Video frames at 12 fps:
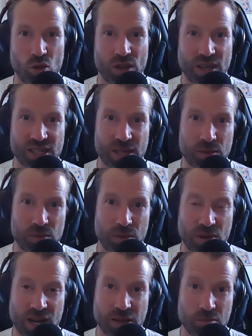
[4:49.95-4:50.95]
I think it's up to
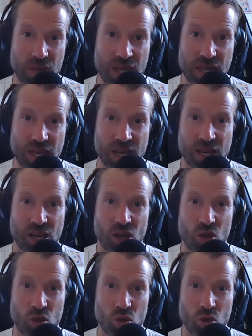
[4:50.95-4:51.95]
people like me
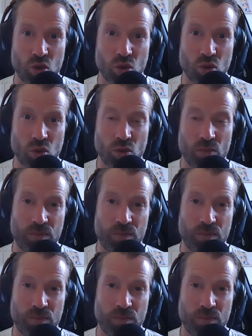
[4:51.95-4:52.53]
who